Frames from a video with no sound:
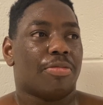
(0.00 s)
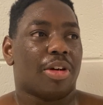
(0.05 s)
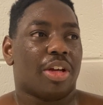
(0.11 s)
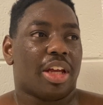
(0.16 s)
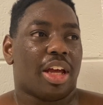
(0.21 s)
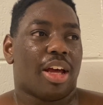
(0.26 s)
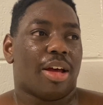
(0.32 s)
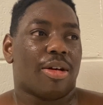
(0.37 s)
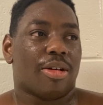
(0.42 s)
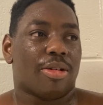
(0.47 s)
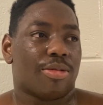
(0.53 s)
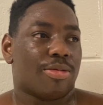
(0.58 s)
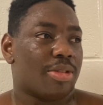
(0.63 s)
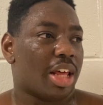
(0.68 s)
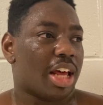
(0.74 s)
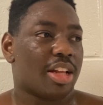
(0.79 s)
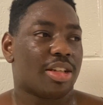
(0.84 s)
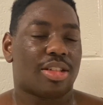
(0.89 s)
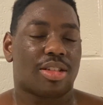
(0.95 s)
But yeah,
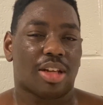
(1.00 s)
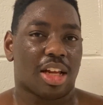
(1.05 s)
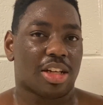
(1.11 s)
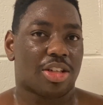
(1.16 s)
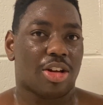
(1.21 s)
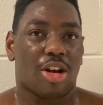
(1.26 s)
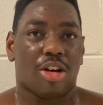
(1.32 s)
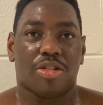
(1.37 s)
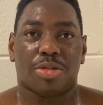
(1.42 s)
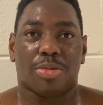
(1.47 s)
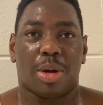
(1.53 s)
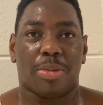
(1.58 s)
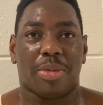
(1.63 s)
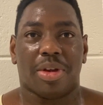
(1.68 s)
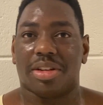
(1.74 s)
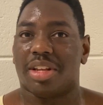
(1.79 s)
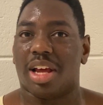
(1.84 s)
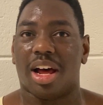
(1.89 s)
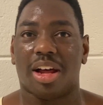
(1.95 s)
that's always my
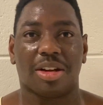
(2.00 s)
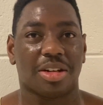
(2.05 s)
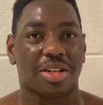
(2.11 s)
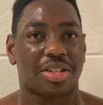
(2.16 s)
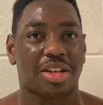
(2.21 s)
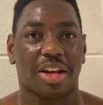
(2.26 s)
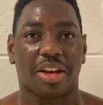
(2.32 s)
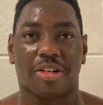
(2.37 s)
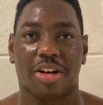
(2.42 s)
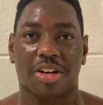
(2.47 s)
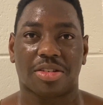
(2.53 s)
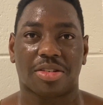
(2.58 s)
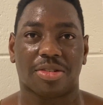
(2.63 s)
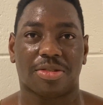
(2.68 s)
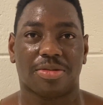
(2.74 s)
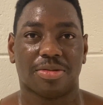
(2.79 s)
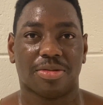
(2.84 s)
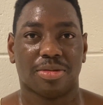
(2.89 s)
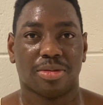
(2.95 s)
mentality, stay aggressive.